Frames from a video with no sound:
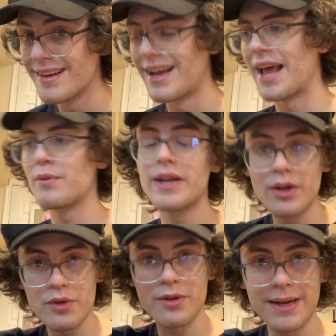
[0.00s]
And then we can
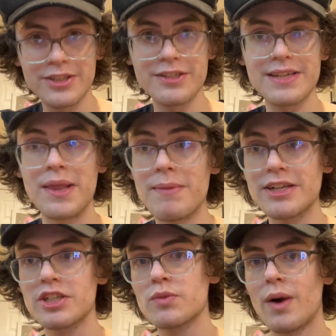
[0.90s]
go through the meshes, and the
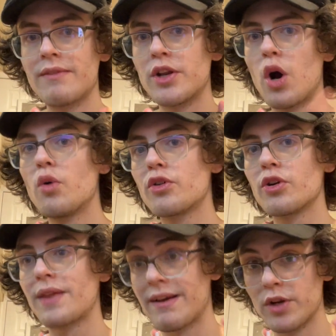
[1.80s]
meshes will have an
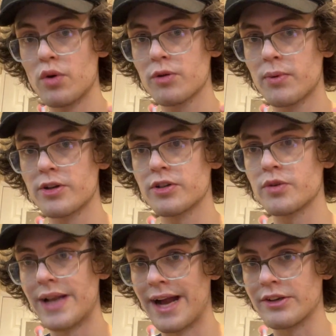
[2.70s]
owner. They have an owner pointer
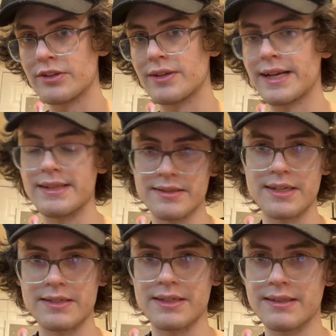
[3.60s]
to an actor. Again,
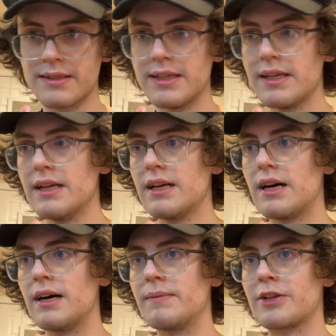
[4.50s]
slicing.
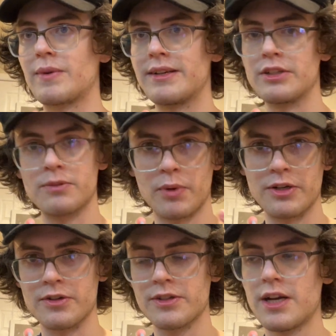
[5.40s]
That's why I had to use
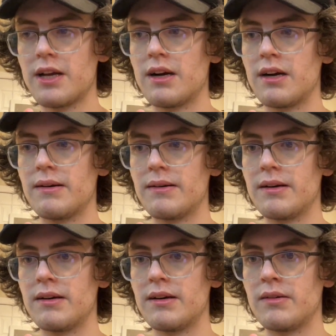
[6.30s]
pointers.
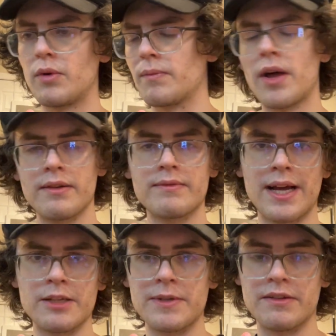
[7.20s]
Well, not
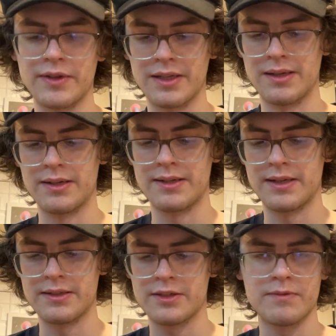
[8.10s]
that specifically. I
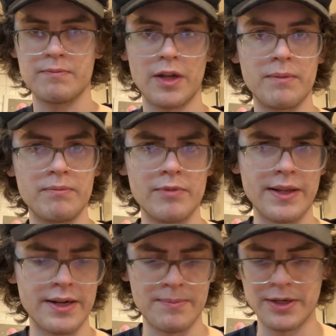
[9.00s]
just thought I'd bring
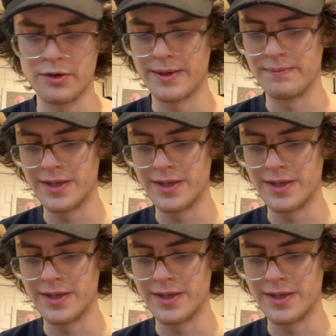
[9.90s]
that up. I don't know why.